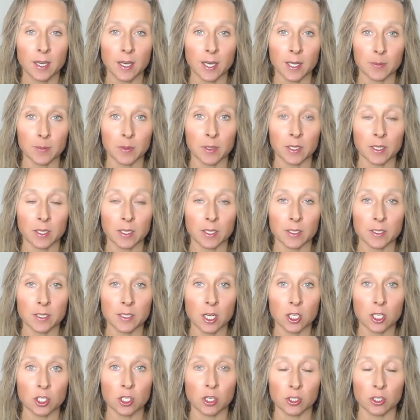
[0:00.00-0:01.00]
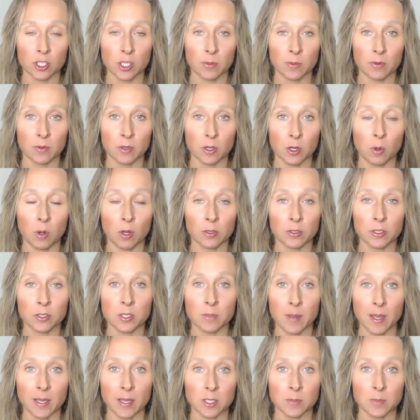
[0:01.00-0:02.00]
I'm going to touch on some of the
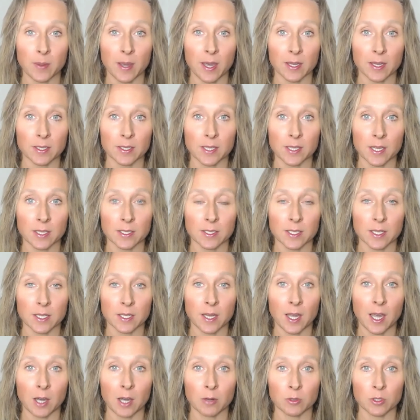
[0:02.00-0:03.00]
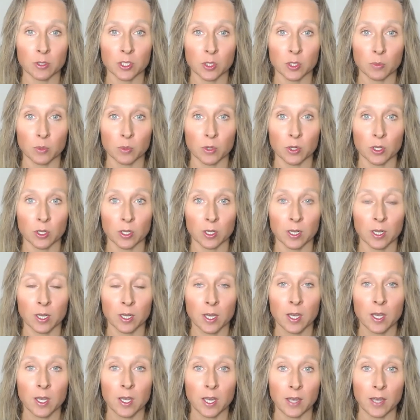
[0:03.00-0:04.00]
quantum aspects, as in how does it work
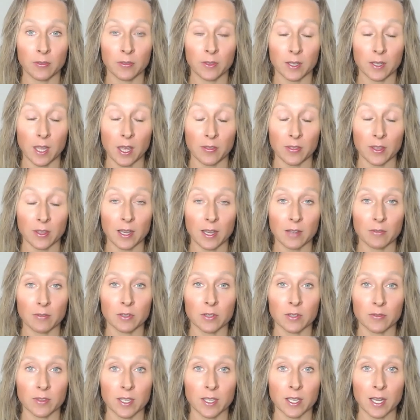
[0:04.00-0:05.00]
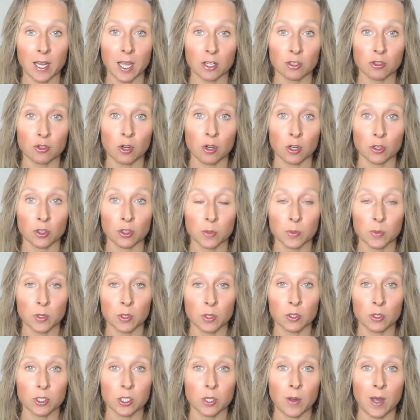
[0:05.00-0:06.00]
in the, at the level of the electrons, but
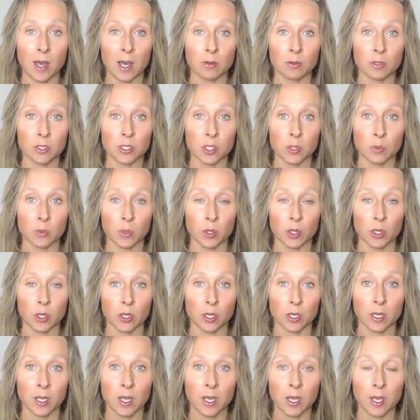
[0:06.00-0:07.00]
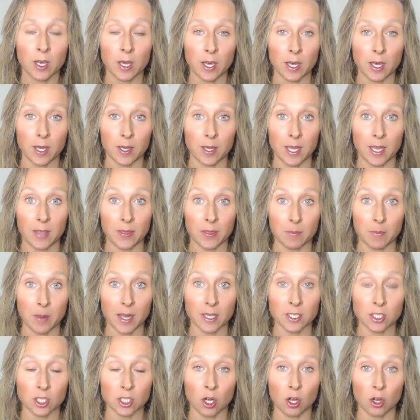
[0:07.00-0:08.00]
also how does it work uh, in the
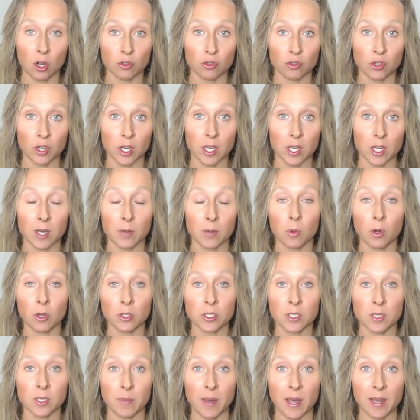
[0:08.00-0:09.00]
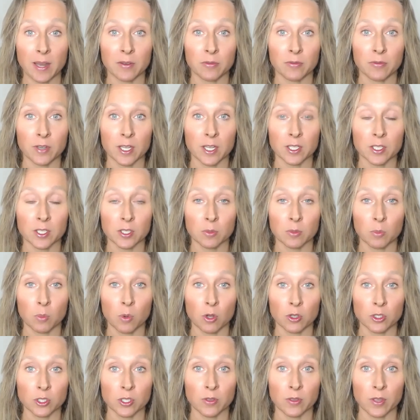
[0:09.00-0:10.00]
mitochondria, and what are the benefits and
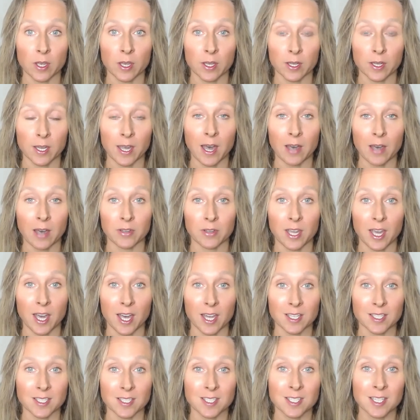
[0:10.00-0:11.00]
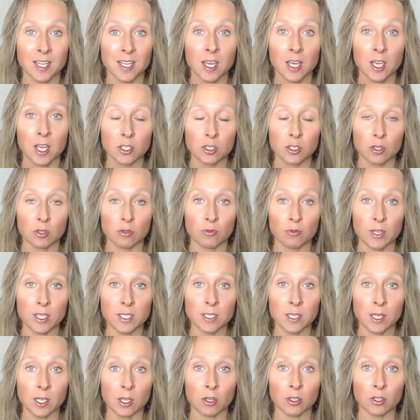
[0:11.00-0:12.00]
what are the caveats. So the
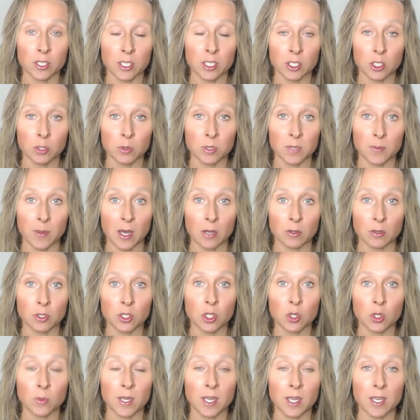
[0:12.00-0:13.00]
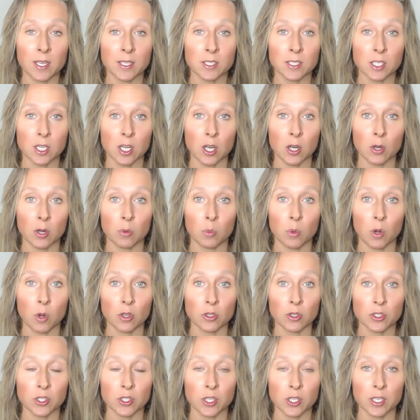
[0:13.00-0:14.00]
reason I got into it about two years ago
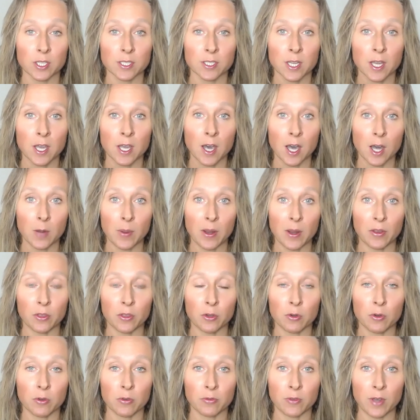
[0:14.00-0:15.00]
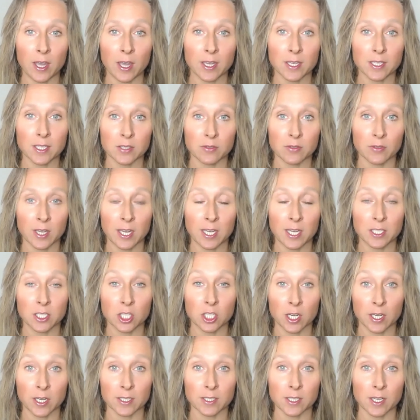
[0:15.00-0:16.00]
was that I went through a phase of
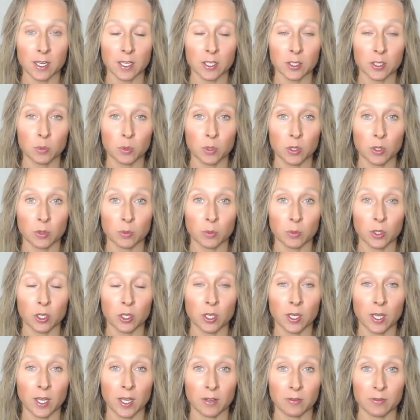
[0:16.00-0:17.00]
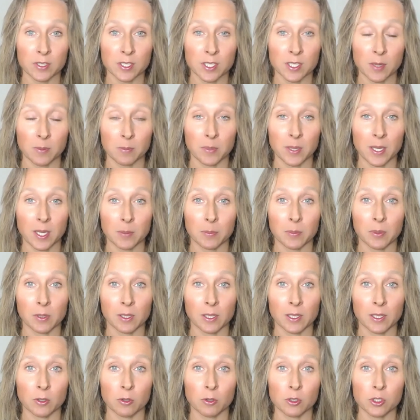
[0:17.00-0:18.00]
ketogenic diets weren't working for some
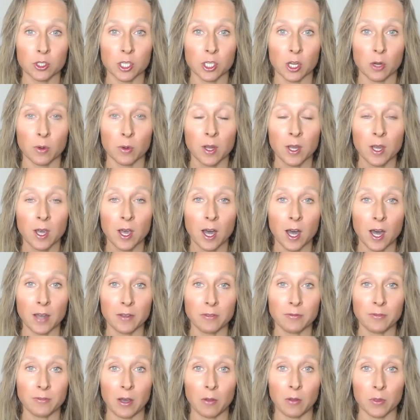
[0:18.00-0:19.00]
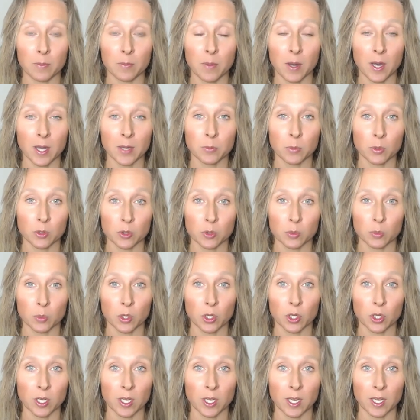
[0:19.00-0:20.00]
people, and also I found that mine wasn't
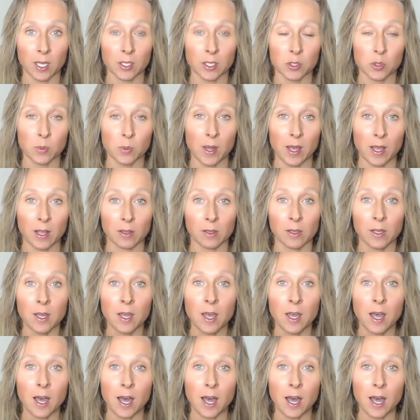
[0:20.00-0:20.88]
working as well.